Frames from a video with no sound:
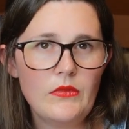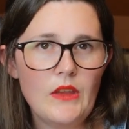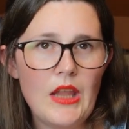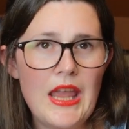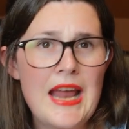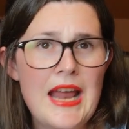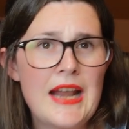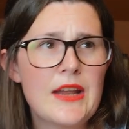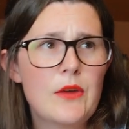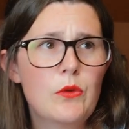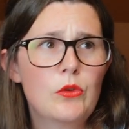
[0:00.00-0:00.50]

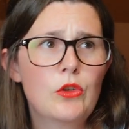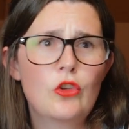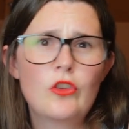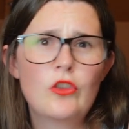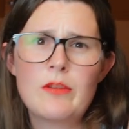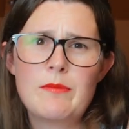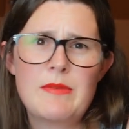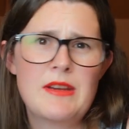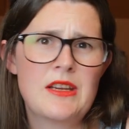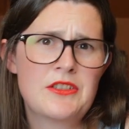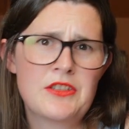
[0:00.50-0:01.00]
And it will only
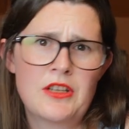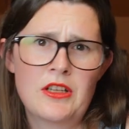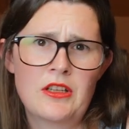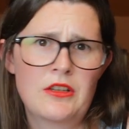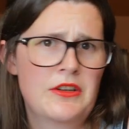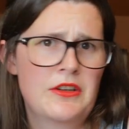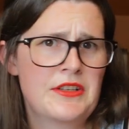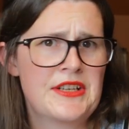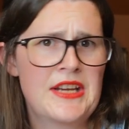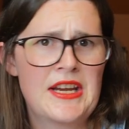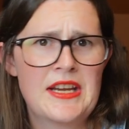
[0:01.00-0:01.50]
be
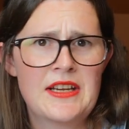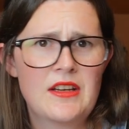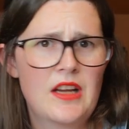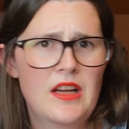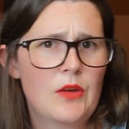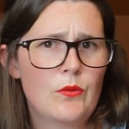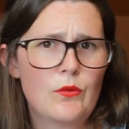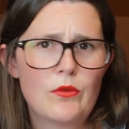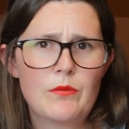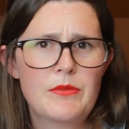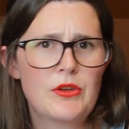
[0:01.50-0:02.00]
$1 a day. I
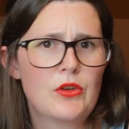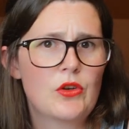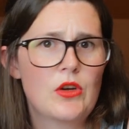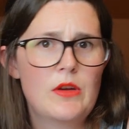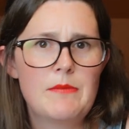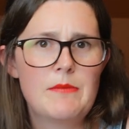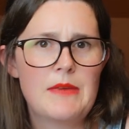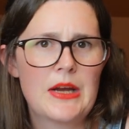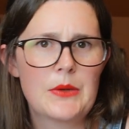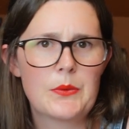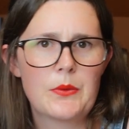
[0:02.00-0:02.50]
won't be going
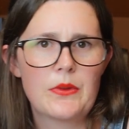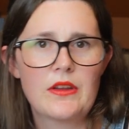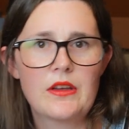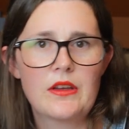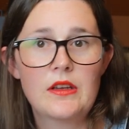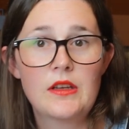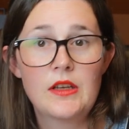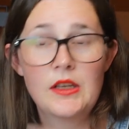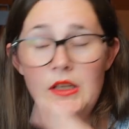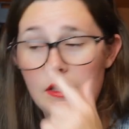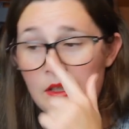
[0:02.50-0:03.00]
mad with it,
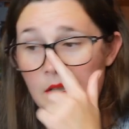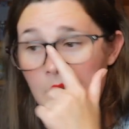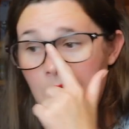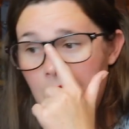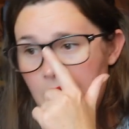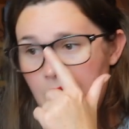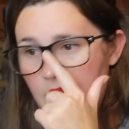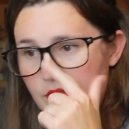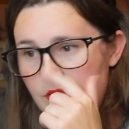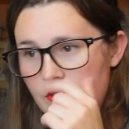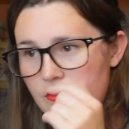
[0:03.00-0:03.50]

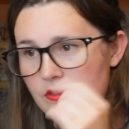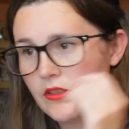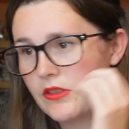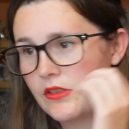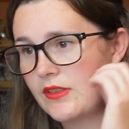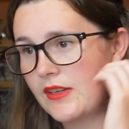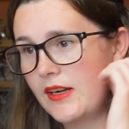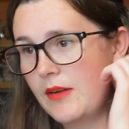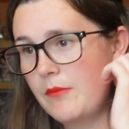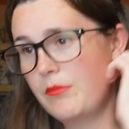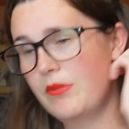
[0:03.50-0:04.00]
just to
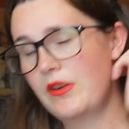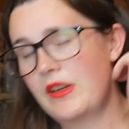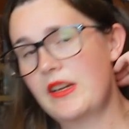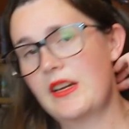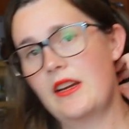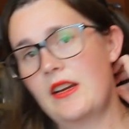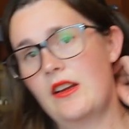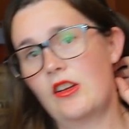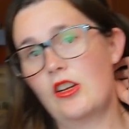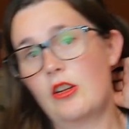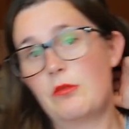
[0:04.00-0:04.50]
try and bring
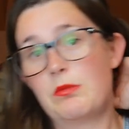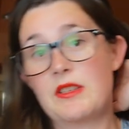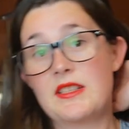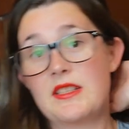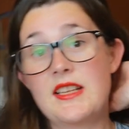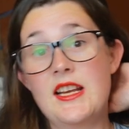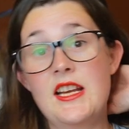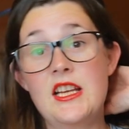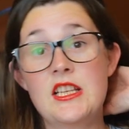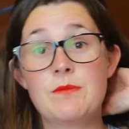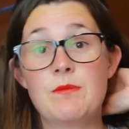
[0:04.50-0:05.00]
in a couple of
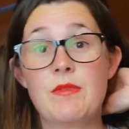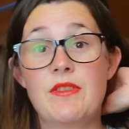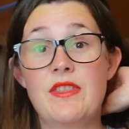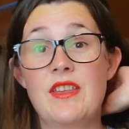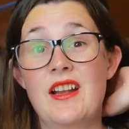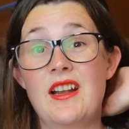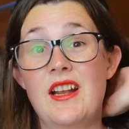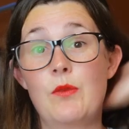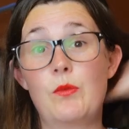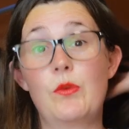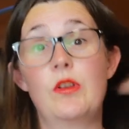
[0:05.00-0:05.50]
sales. But
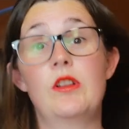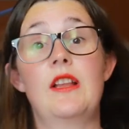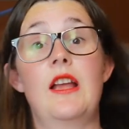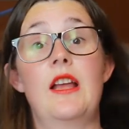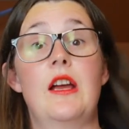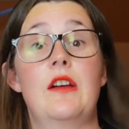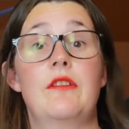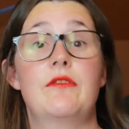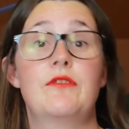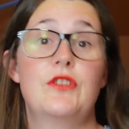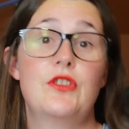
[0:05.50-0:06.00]
then I will
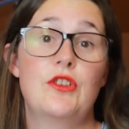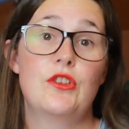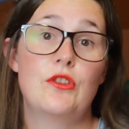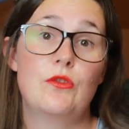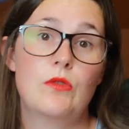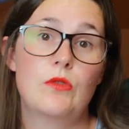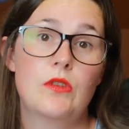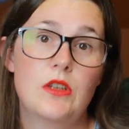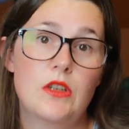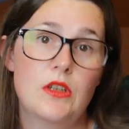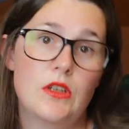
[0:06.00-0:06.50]
have
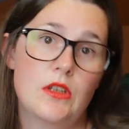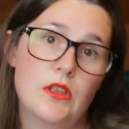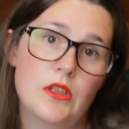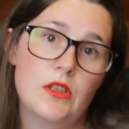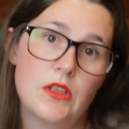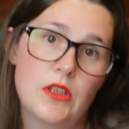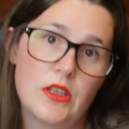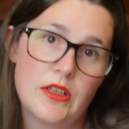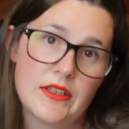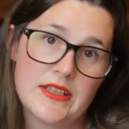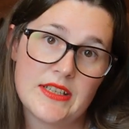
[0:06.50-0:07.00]
to
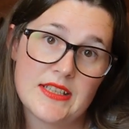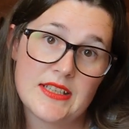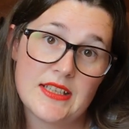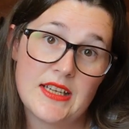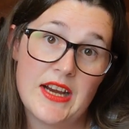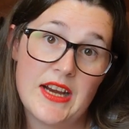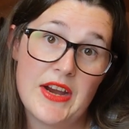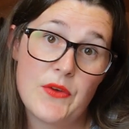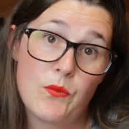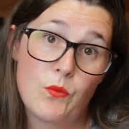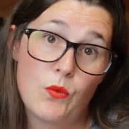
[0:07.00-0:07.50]

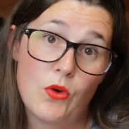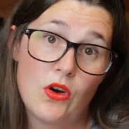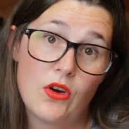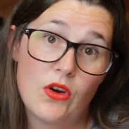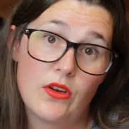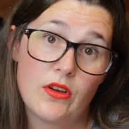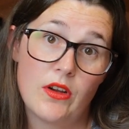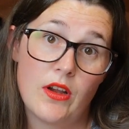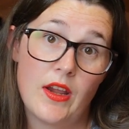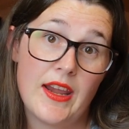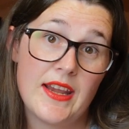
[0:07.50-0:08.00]
decide what
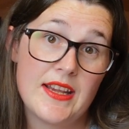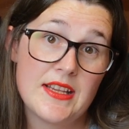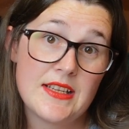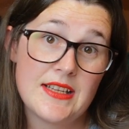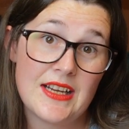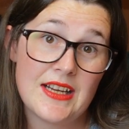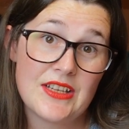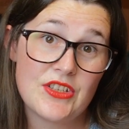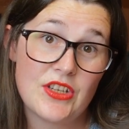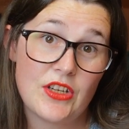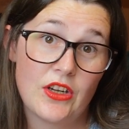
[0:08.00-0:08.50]
is
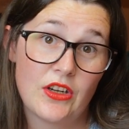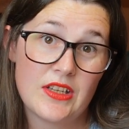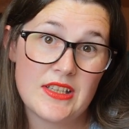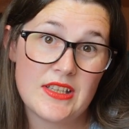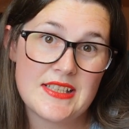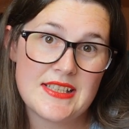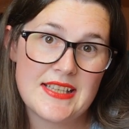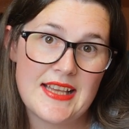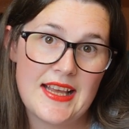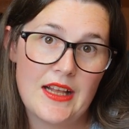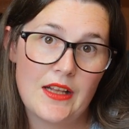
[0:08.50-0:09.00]
actually going to
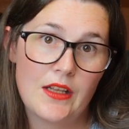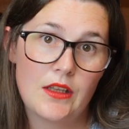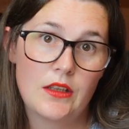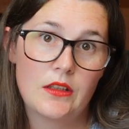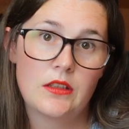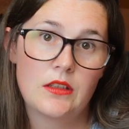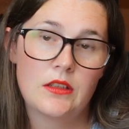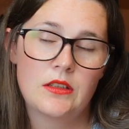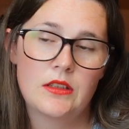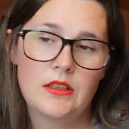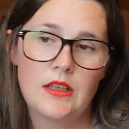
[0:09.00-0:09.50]

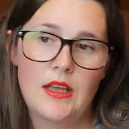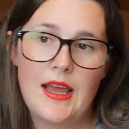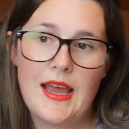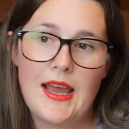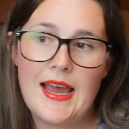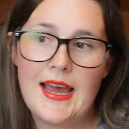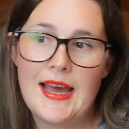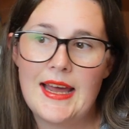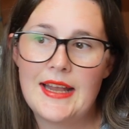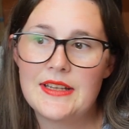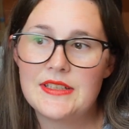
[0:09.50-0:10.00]
sell,
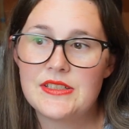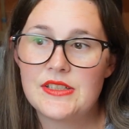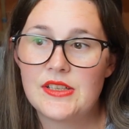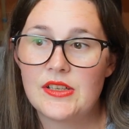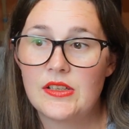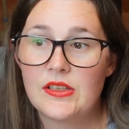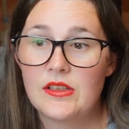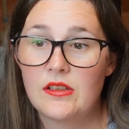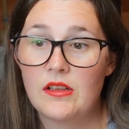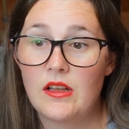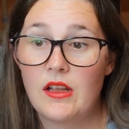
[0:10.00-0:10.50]
and
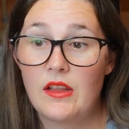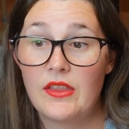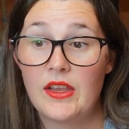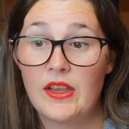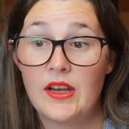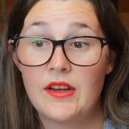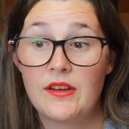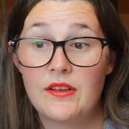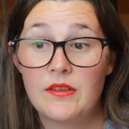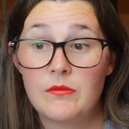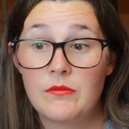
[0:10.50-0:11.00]

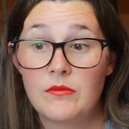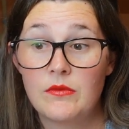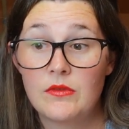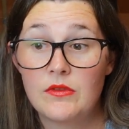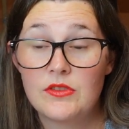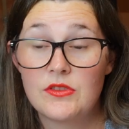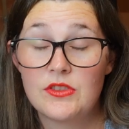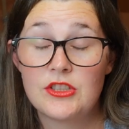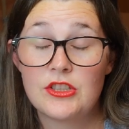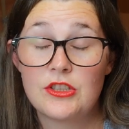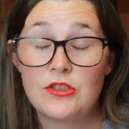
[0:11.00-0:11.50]
then
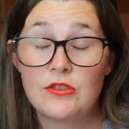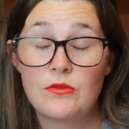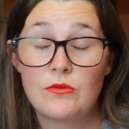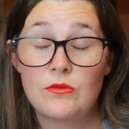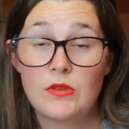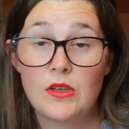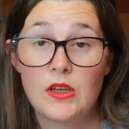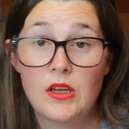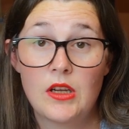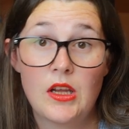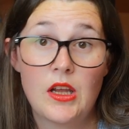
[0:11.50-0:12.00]
to
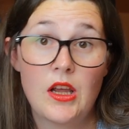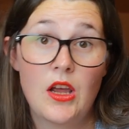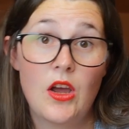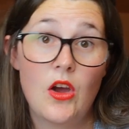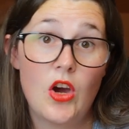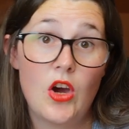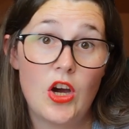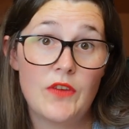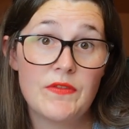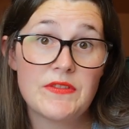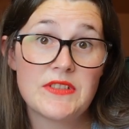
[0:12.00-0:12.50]

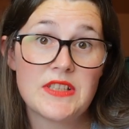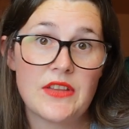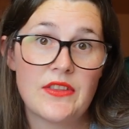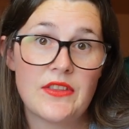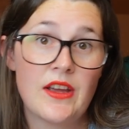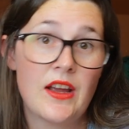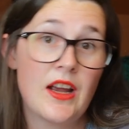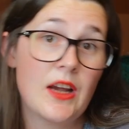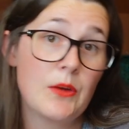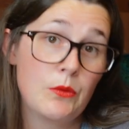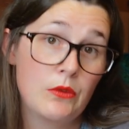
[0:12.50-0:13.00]
offset
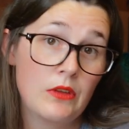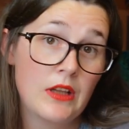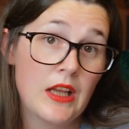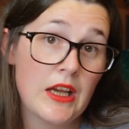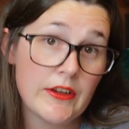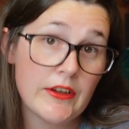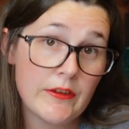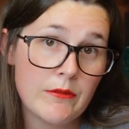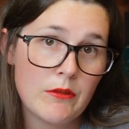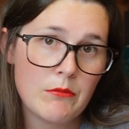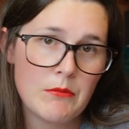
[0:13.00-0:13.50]
that, I will
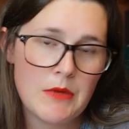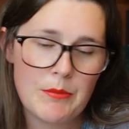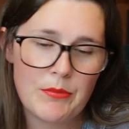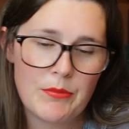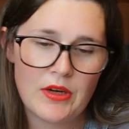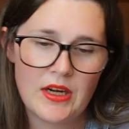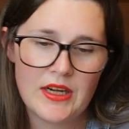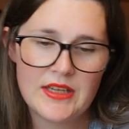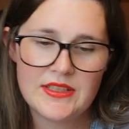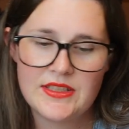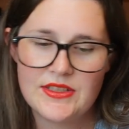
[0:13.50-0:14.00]
have to put my
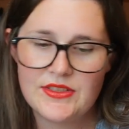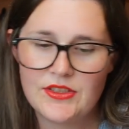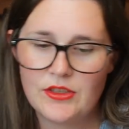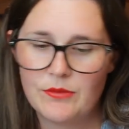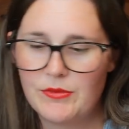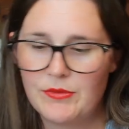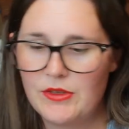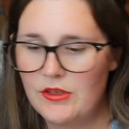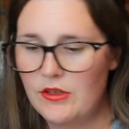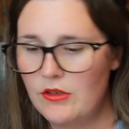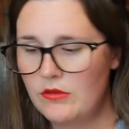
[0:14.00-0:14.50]
prices
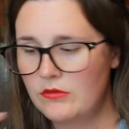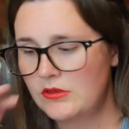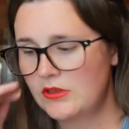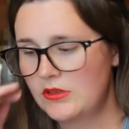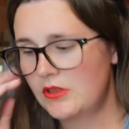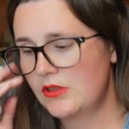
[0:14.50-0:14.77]
up, you know.